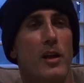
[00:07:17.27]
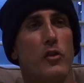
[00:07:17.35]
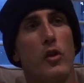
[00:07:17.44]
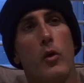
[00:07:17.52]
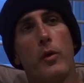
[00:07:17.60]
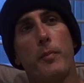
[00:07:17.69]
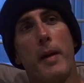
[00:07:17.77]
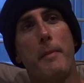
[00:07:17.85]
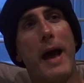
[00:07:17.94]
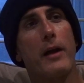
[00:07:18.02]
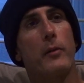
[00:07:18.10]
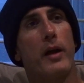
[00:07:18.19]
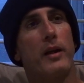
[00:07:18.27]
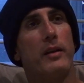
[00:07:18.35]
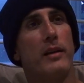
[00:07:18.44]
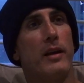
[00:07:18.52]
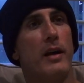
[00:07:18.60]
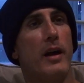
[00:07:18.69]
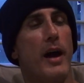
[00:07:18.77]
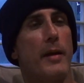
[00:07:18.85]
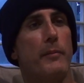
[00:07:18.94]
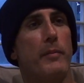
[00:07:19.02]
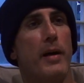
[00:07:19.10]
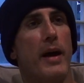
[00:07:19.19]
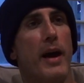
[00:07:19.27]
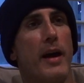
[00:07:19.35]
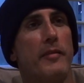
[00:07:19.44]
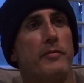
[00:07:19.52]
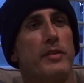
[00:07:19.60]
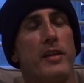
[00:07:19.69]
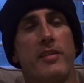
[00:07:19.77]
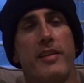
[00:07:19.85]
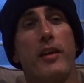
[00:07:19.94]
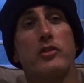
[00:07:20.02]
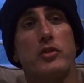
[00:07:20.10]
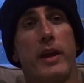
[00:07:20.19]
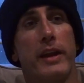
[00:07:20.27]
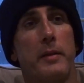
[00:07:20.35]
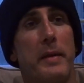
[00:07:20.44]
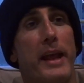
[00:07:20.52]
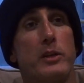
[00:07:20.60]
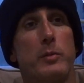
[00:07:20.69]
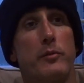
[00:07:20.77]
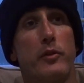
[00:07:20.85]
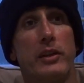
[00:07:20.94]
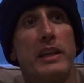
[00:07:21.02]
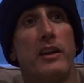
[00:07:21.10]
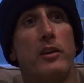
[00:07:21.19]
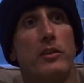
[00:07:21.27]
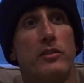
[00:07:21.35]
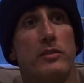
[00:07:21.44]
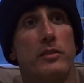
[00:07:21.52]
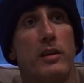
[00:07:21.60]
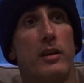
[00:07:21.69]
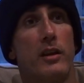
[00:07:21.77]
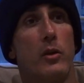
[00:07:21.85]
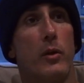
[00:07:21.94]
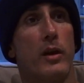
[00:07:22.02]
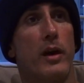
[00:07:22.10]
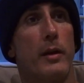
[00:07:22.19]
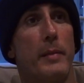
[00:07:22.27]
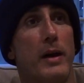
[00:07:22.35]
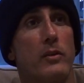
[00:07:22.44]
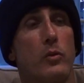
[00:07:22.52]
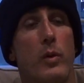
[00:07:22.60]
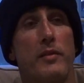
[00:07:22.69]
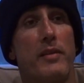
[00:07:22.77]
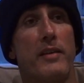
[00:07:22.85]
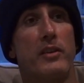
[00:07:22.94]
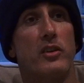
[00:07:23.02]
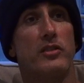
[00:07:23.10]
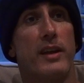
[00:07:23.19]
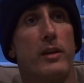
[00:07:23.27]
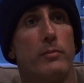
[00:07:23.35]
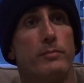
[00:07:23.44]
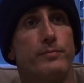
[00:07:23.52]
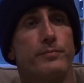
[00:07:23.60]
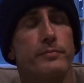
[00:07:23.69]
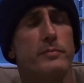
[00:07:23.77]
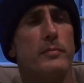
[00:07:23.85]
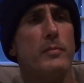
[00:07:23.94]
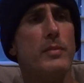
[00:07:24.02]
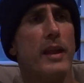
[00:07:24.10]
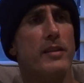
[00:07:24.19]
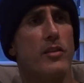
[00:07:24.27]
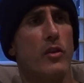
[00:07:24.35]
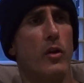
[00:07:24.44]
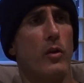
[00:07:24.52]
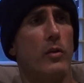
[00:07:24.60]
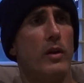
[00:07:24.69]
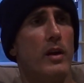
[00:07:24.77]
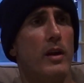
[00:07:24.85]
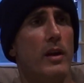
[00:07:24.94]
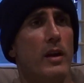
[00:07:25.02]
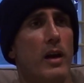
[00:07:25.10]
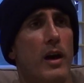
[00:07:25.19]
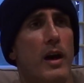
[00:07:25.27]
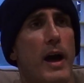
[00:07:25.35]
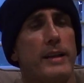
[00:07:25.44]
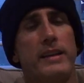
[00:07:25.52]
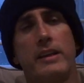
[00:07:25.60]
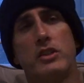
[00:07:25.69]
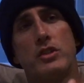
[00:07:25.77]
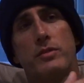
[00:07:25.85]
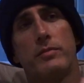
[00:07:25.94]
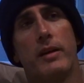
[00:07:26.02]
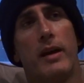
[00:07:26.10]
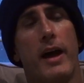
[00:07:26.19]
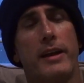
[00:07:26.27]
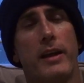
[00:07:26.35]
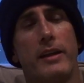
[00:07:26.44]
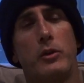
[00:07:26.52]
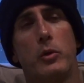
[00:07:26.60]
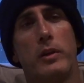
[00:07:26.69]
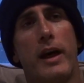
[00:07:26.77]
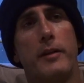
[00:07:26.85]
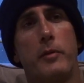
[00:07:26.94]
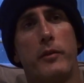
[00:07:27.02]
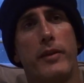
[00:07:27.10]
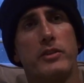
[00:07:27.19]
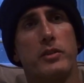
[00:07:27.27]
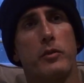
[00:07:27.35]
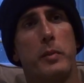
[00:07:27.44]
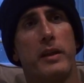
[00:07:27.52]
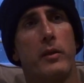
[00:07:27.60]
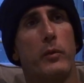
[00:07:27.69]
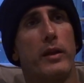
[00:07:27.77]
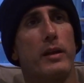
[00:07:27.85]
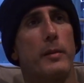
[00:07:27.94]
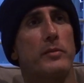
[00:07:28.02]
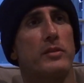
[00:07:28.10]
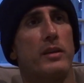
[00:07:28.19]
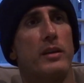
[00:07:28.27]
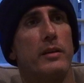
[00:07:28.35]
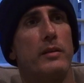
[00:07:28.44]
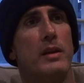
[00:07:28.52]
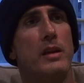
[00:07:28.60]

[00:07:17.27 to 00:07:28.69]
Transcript: So with my background, I've done sales training and management for years, going on about 25 years now. And so I do a lot of motivational speaking when it comes to